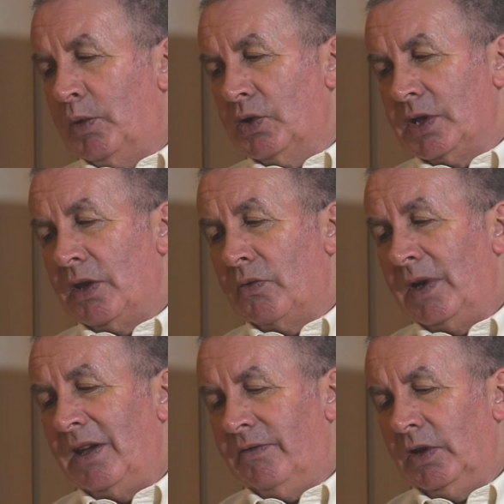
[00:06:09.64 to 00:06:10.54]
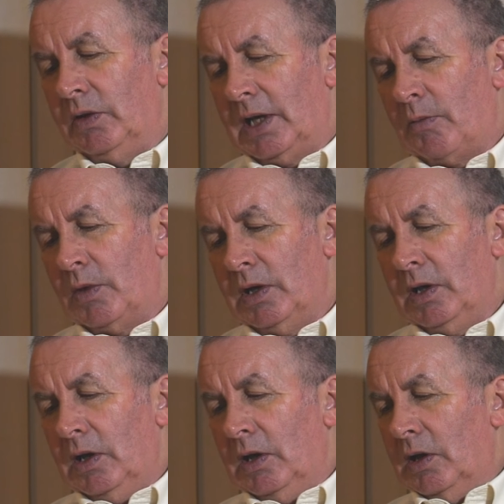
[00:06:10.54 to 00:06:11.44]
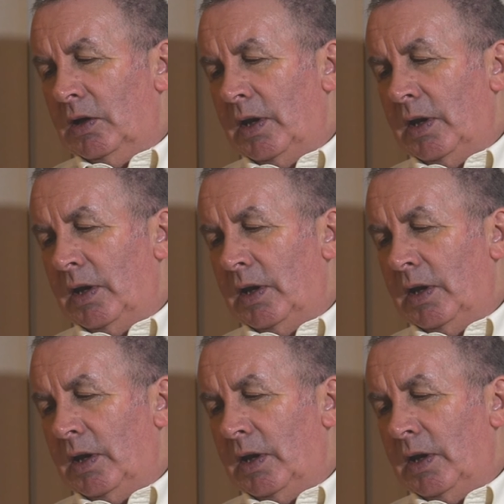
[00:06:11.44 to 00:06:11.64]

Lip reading: Plugs in the rear view camera, and